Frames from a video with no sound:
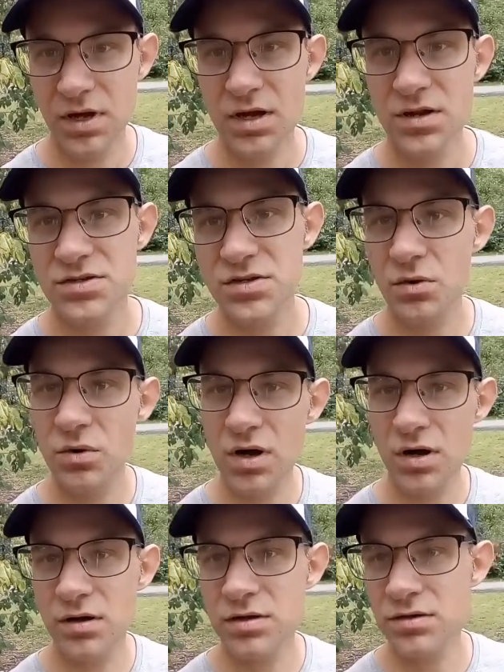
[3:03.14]
So
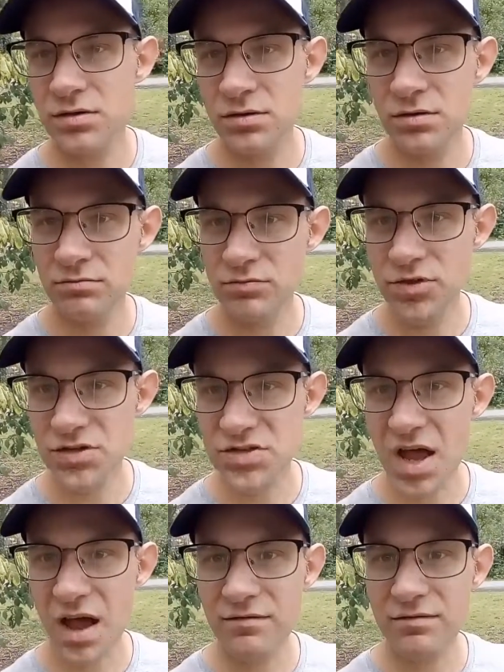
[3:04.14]
you just
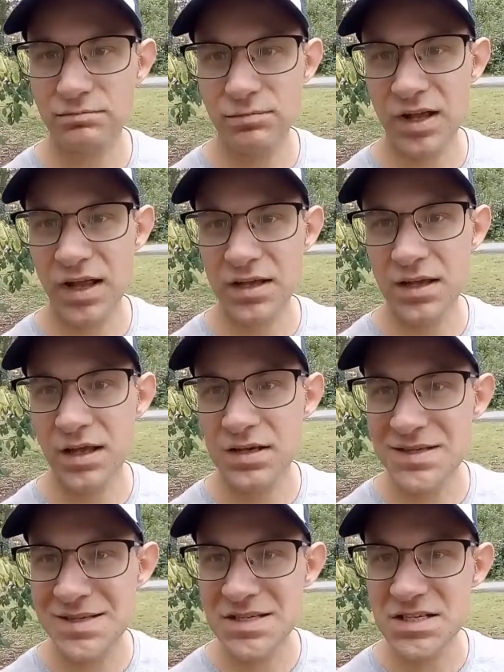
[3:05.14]
have like a
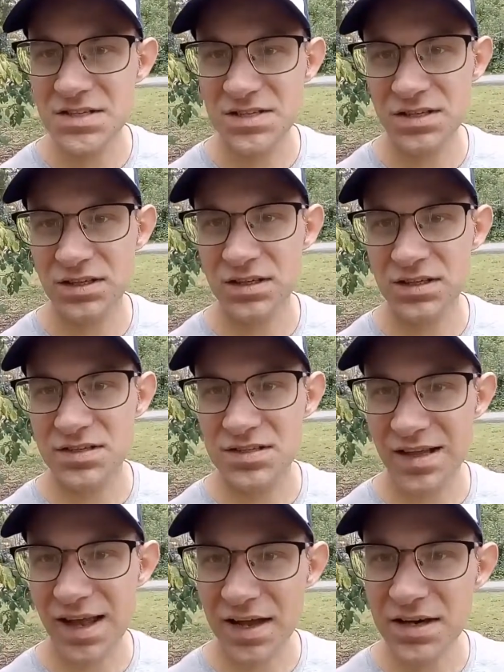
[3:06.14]
digital
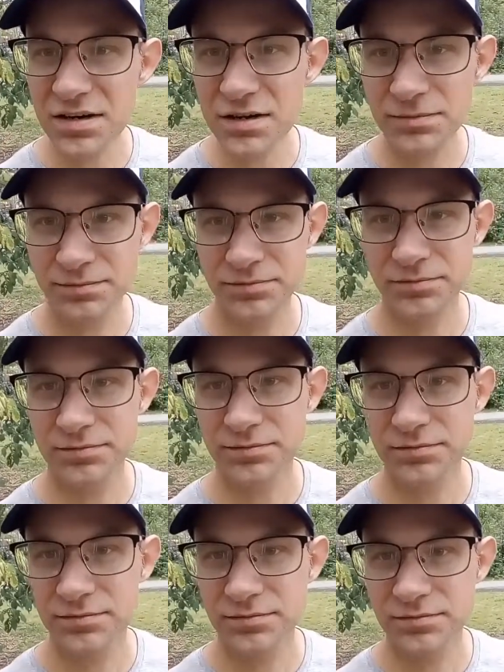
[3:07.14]
slider
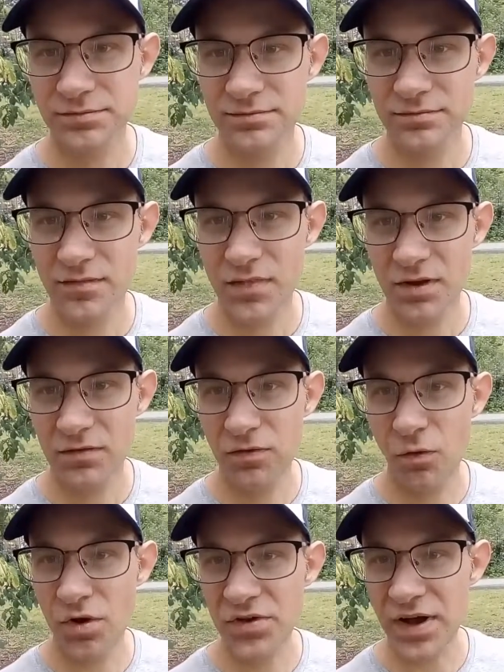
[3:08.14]

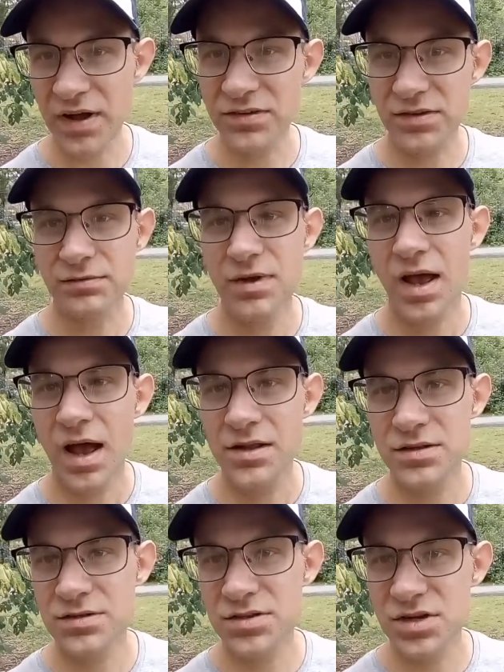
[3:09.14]
for that, and
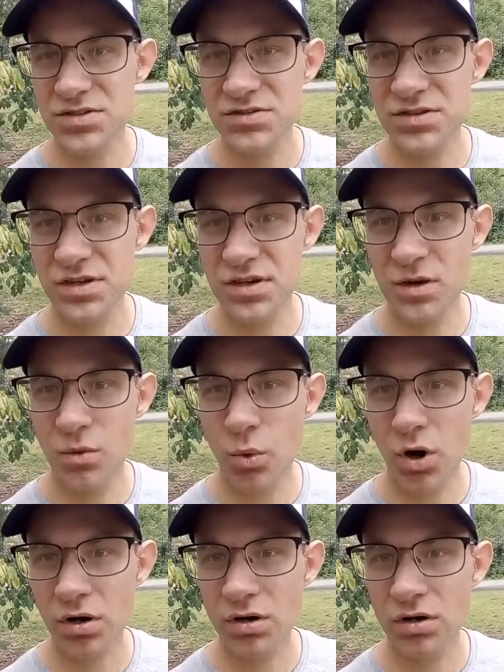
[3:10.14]
you just
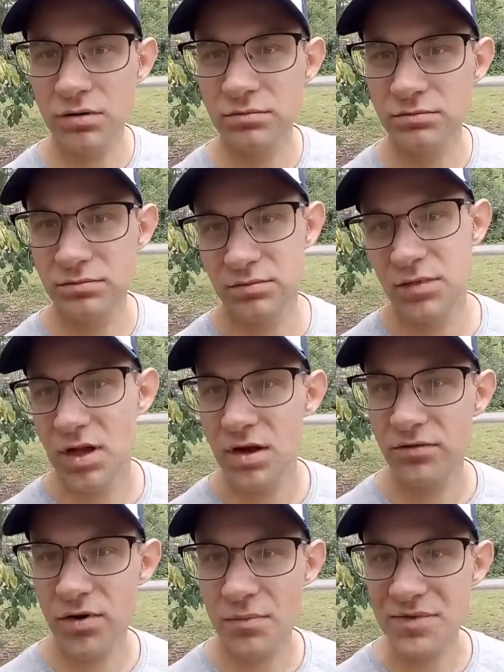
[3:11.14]
work
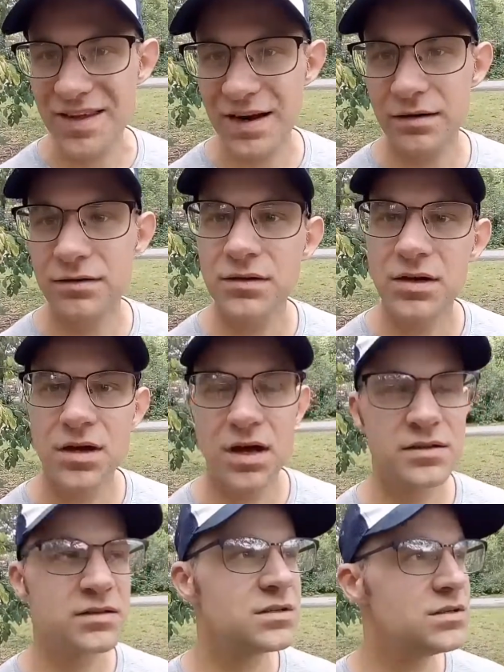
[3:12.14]
from there.
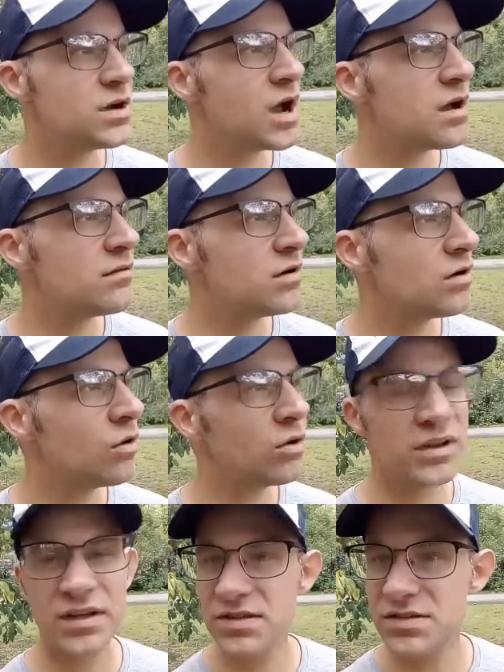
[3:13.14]
And then you have all
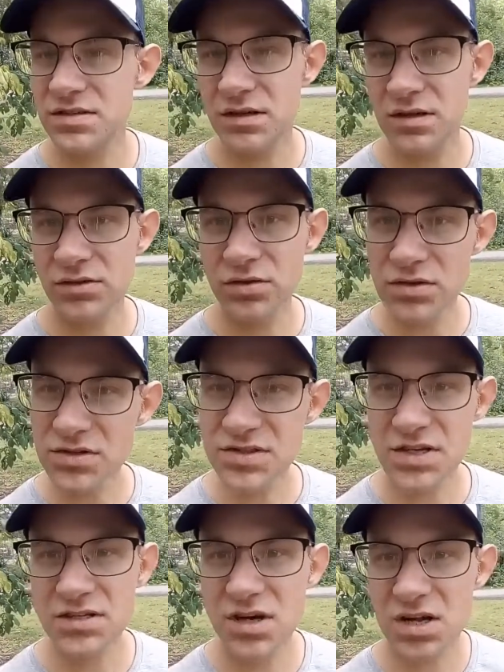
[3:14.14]
these tools
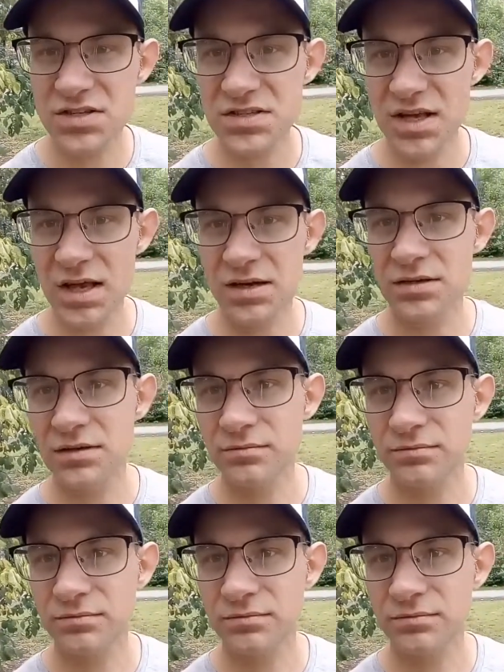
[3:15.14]
that cuts in